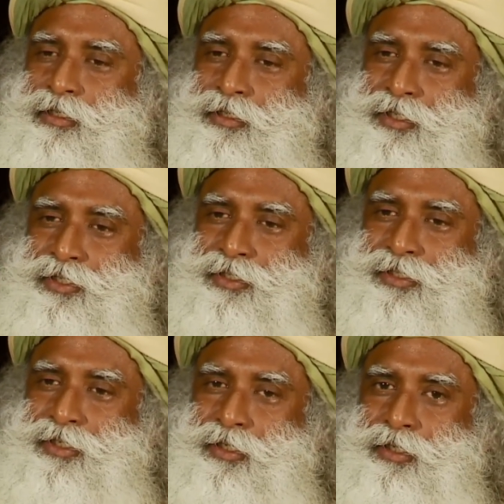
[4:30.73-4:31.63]
this,
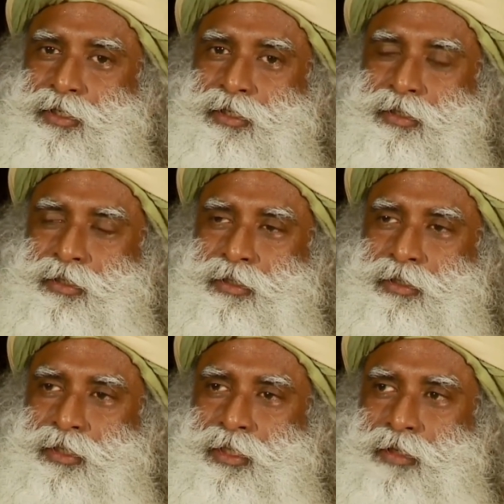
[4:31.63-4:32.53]

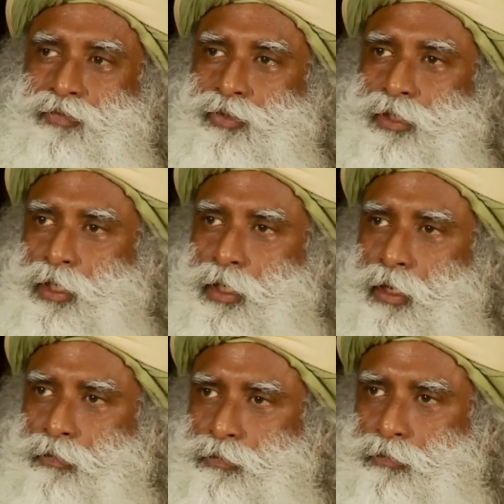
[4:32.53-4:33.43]
if you say
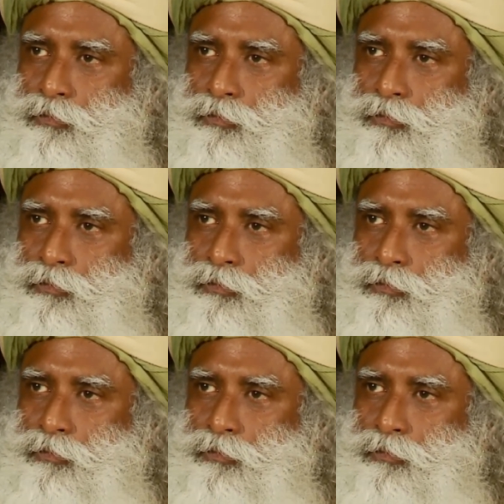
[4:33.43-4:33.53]
love,